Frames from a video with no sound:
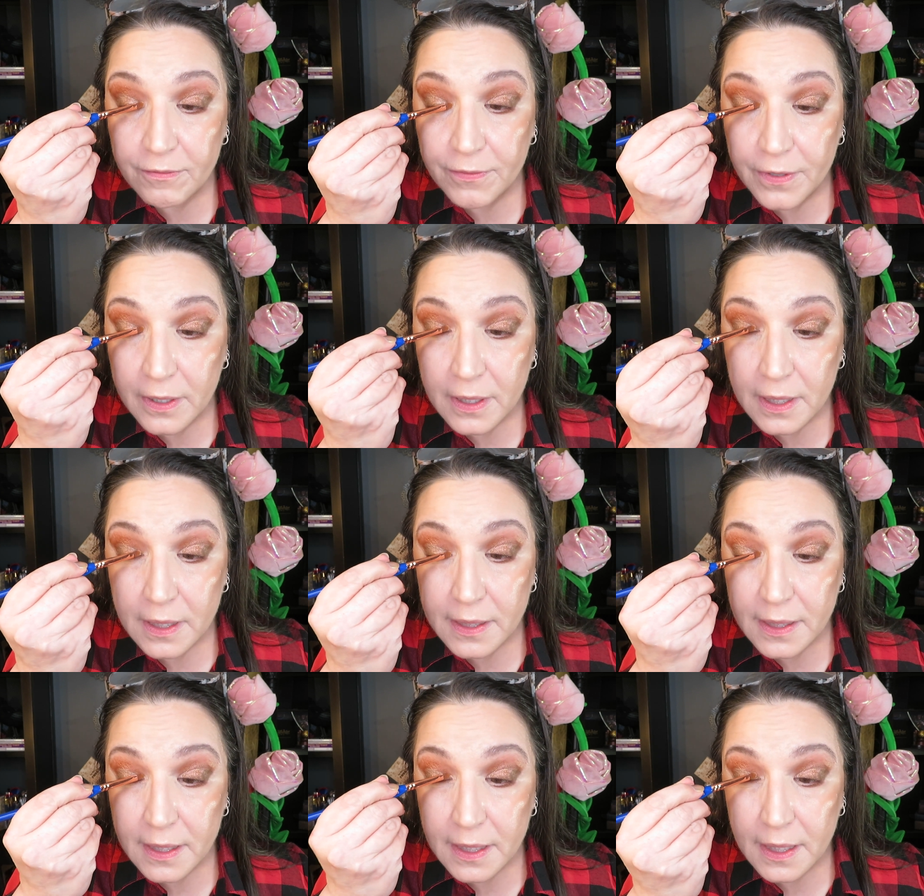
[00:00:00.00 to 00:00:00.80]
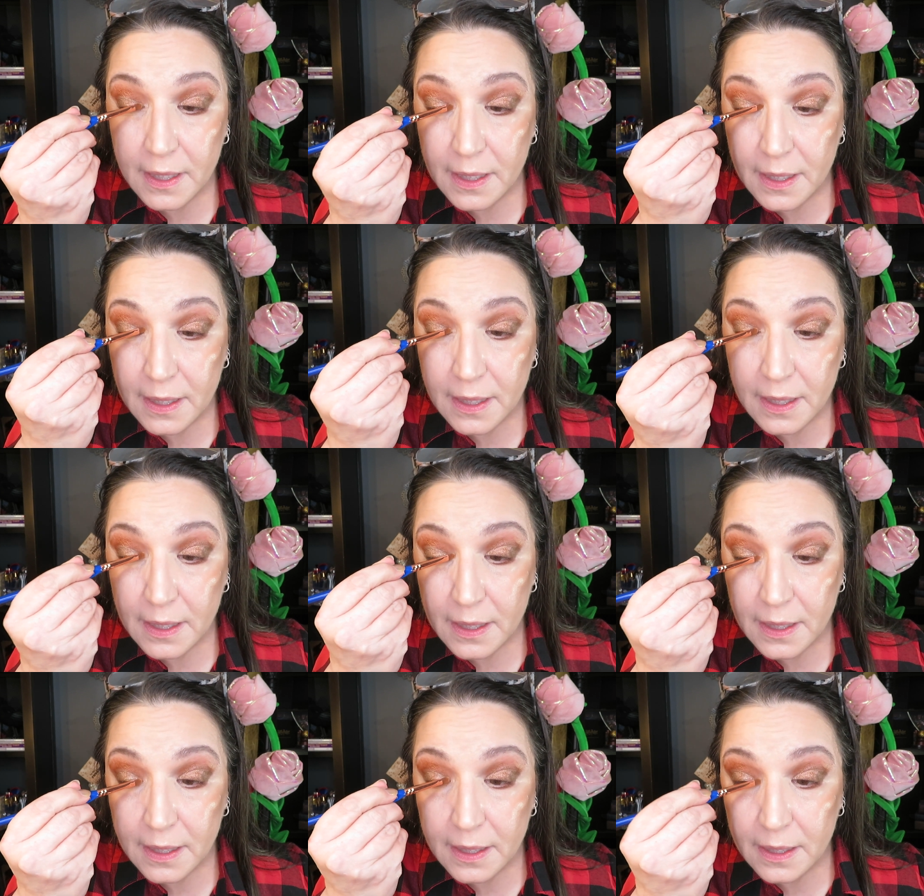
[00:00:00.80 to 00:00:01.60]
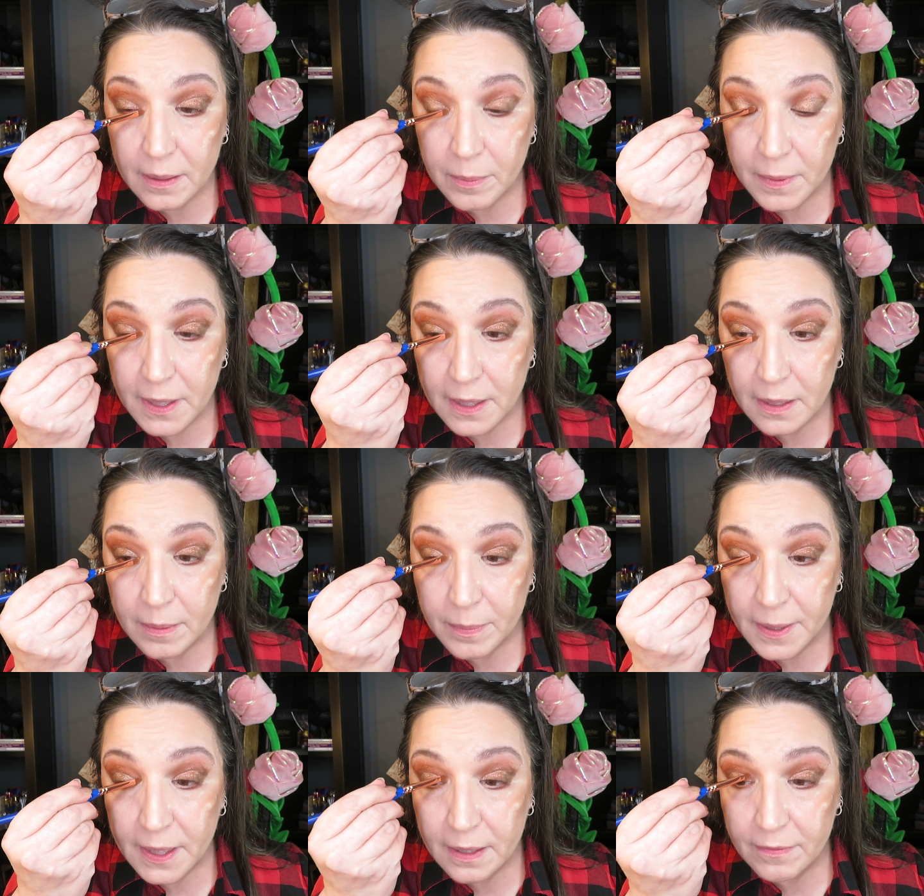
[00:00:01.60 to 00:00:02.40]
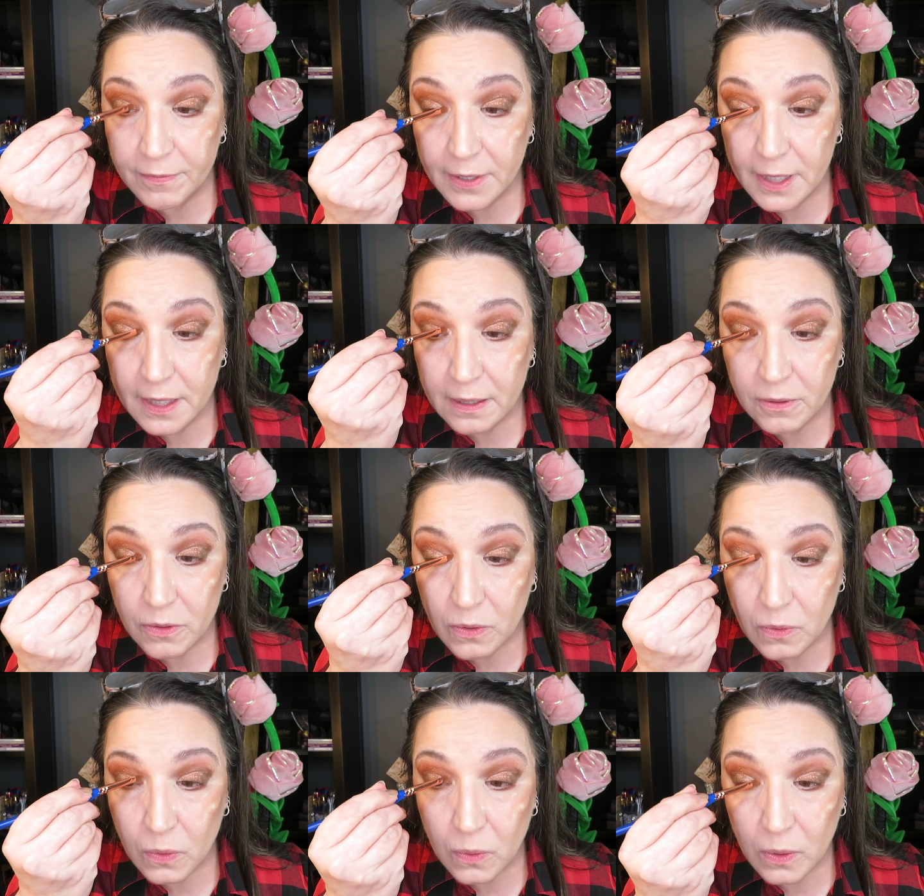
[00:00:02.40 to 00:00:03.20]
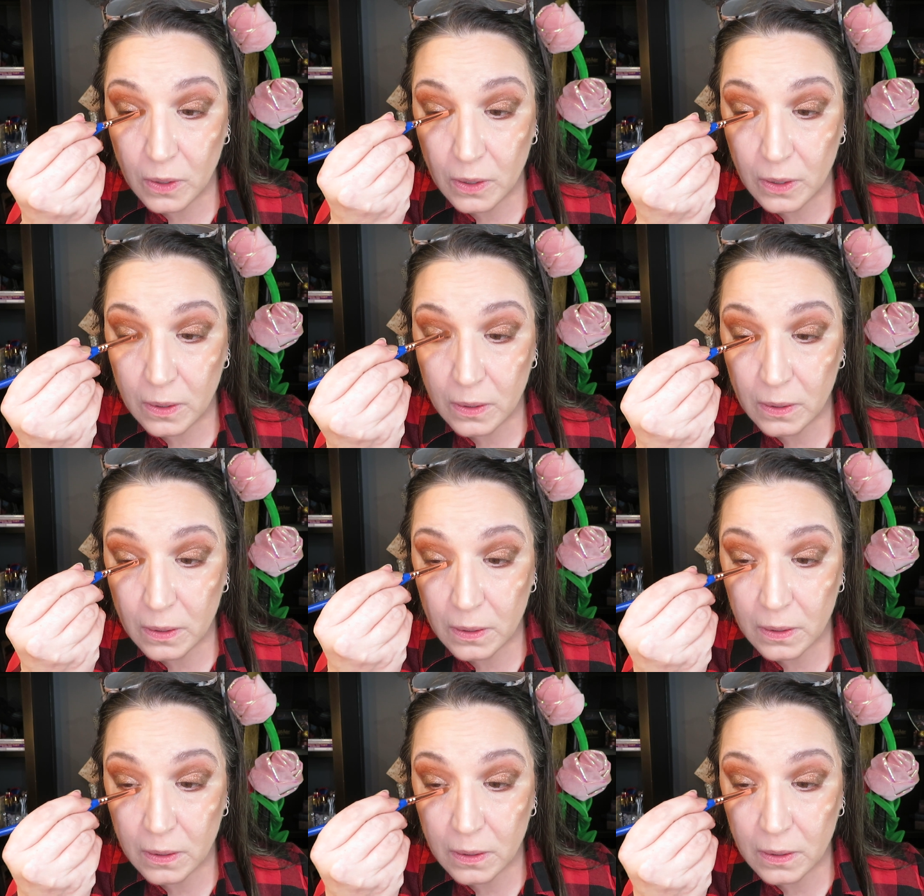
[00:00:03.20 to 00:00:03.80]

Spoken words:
for a itty bitty bit of inner corner,